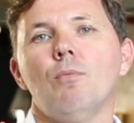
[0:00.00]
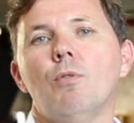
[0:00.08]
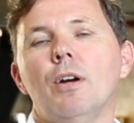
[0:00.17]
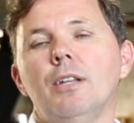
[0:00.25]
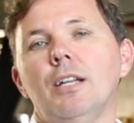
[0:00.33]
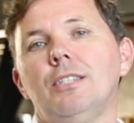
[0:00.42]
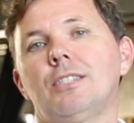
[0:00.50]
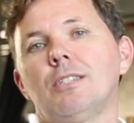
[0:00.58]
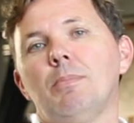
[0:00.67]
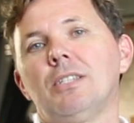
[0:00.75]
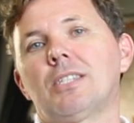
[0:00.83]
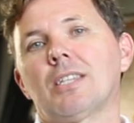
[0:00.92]
one needs to
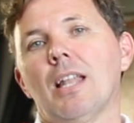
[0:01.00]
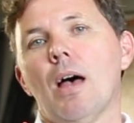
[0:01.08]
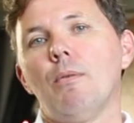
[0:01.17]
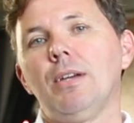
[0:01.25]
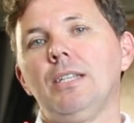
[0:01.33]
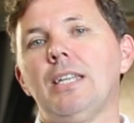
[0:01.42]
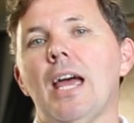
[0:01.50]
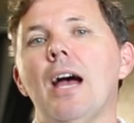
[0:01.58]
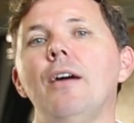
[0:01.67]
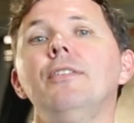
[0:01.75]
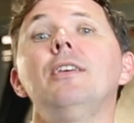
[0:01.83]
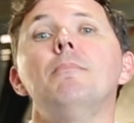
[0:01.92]
be slowing
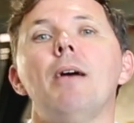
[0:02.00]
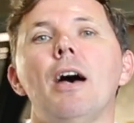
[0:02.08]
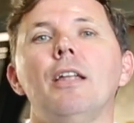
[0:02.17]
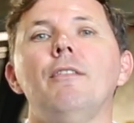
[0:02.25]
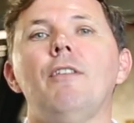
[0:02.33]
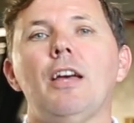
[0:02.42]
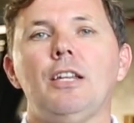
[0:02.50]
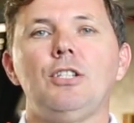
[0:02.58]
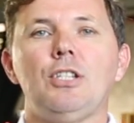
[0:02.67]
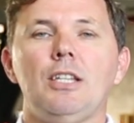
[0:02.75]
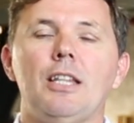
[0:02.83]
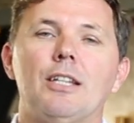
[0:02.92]
down the amount of
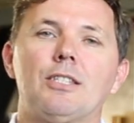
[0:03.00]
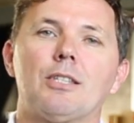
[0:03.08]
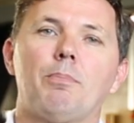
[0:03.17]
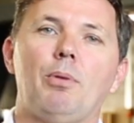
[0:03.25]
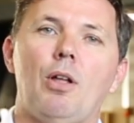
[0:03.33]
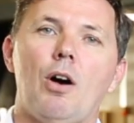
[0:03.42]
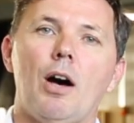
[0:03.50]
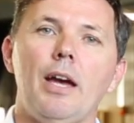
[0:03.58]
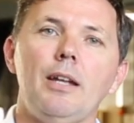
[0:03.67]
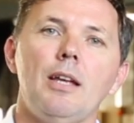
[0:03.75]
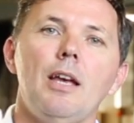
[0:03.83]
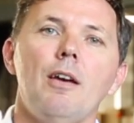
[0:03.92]
energy that's supplied